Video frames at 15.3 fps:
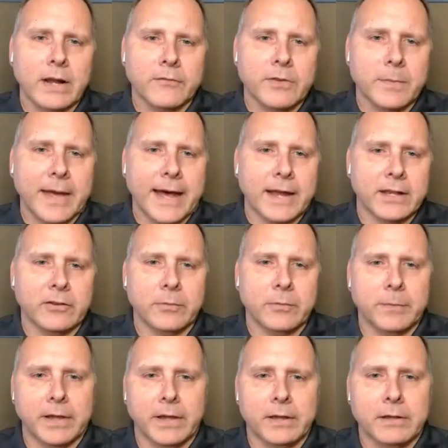off the bat, it's
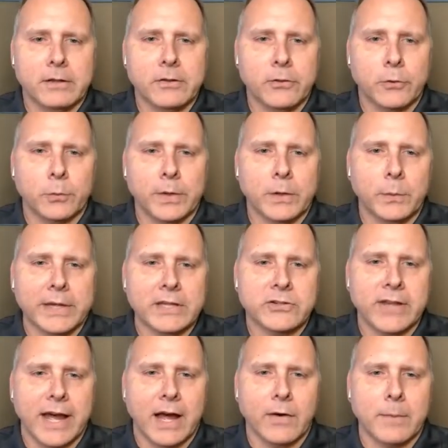been 3
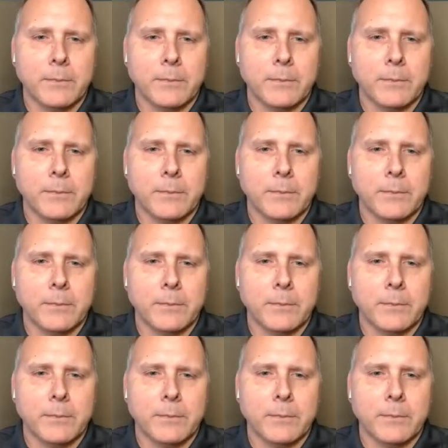weeks now.